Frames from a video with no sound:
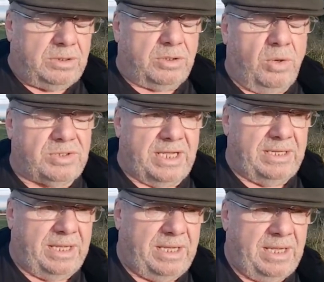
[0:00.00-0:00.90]

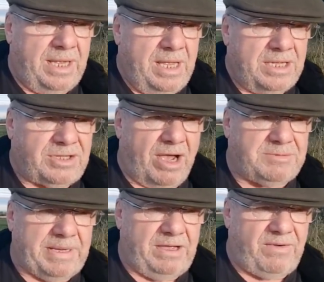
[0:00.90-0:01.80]
causing the
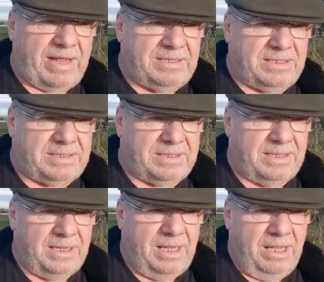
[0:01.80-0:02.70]
seismic events
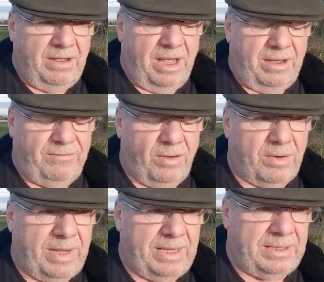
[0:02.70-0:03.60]

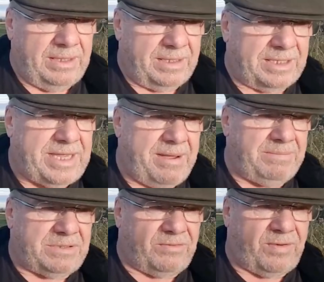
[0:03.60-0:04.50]
following an
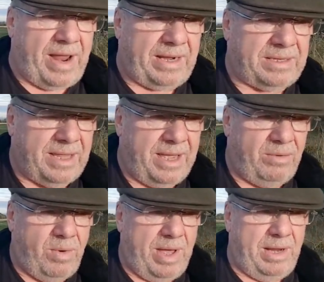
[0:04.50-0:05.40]
attempt to frack their
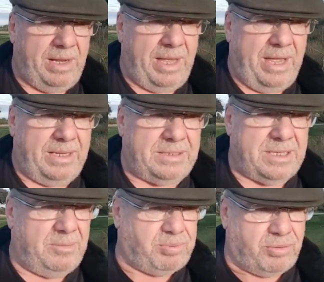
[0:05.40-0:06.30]
well
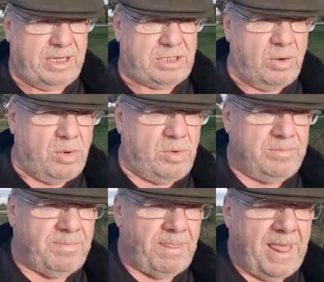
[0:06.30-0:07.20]
at Priest Hall
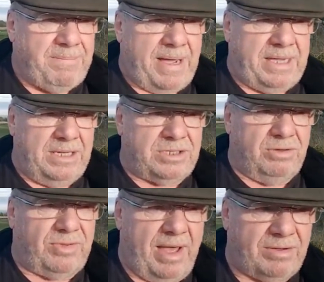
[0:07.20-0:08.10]
back in
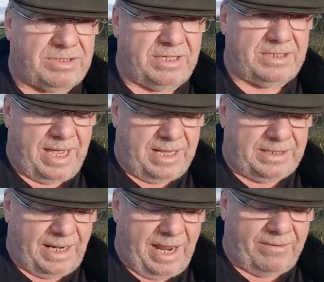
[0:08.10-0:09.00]

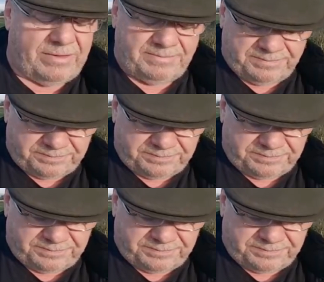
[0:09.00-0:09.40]
2011.